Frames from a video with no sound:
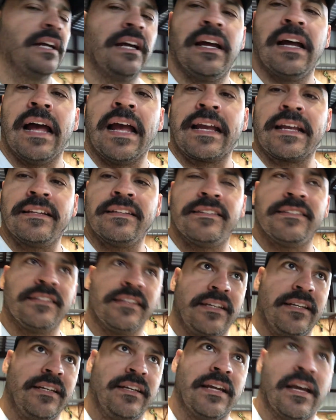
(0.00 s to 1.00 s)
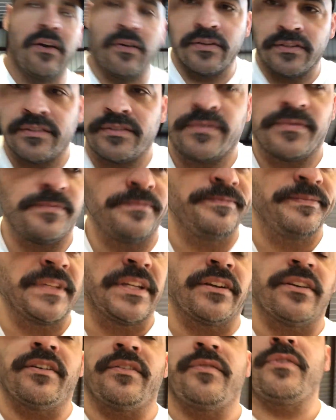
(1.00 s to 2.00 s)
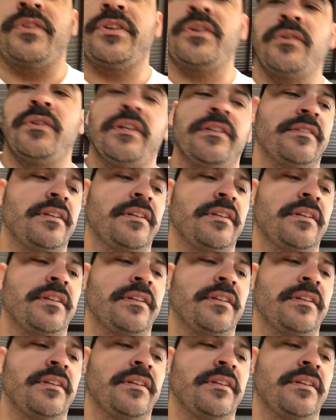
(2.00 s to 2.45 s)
I can see how it's, if we're doing this